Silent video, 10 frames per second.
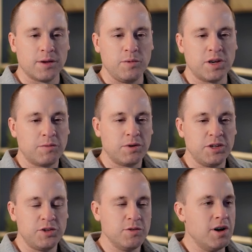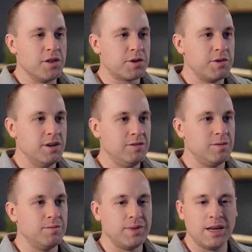You could really do all three of
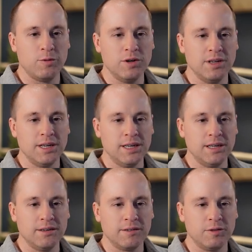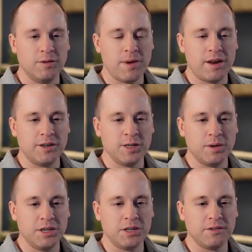them. I wouldn't matter too
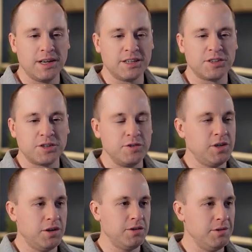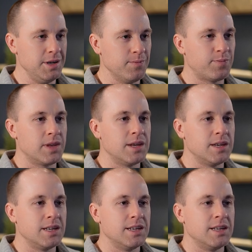much. Yeah, let's just use all three.
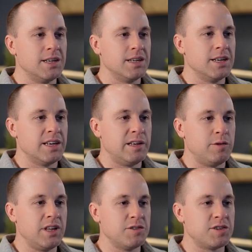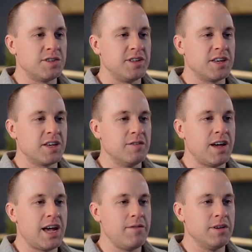Really, I was just thinking of
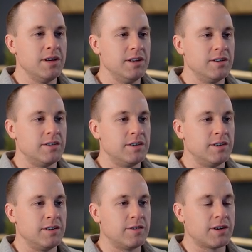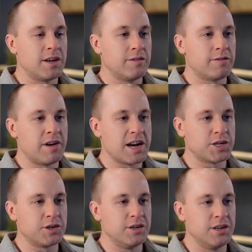having it kind of
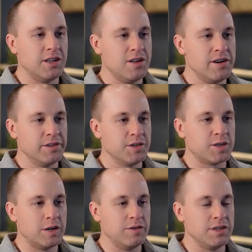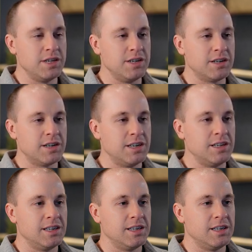fracture along the surface here.
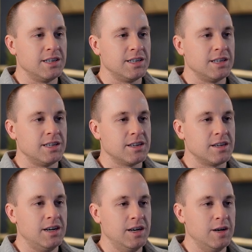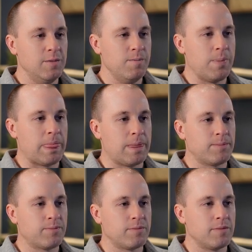
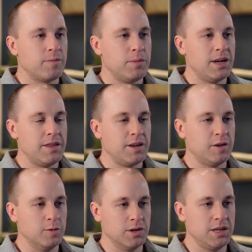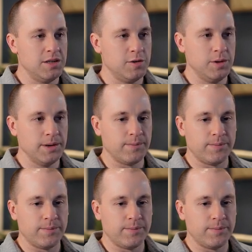But I think it'll work either way.